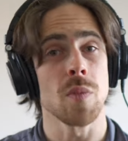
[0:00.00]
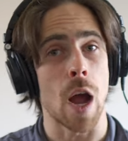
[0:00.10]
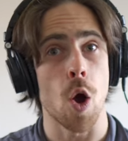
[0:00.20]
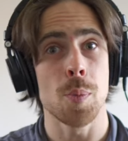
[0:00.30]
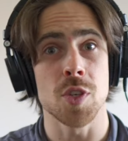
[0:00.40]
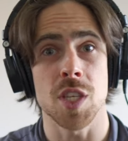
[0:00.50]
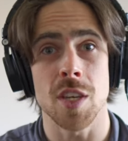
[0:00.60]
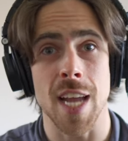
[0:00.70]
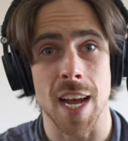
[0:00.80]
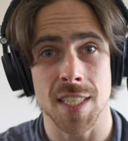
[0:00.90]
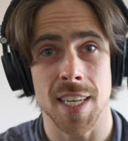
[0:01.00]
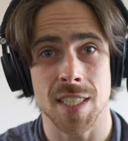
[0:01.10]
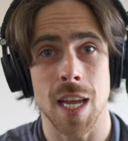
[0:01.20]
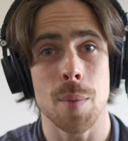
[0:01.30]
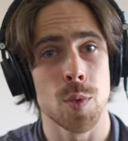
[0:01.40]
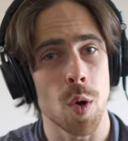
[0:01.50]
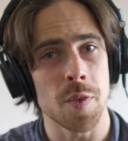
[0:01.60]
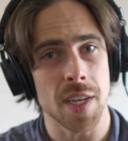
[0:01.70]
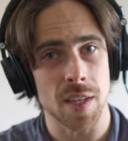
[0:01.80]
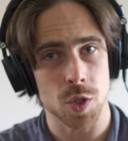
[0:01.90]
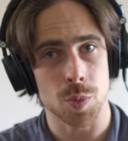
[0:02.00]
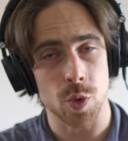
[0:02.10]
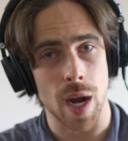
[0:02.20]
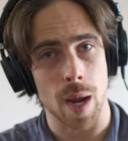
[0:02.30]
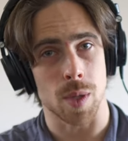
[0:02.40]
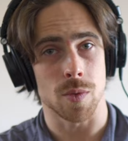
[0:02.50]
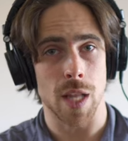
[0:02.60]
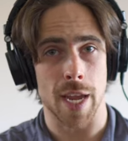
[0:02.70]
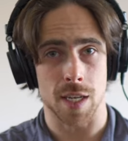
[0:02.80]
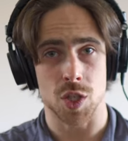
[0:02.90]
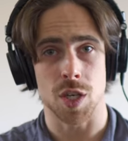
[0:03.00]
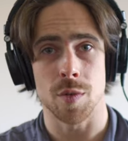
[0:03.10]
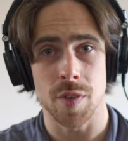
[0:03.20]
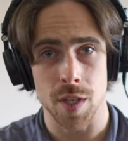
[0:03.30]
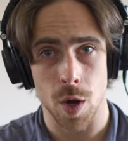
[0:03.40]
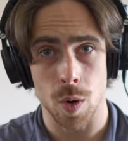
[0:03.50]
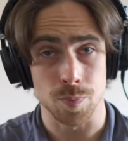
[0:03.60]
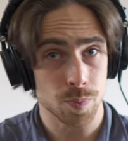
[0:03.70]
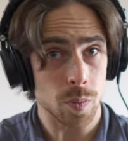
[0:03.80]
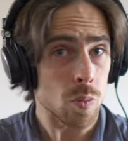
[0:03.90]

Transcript: I hope to see you guys next time. Don't forget to subscribe, like, and share the video.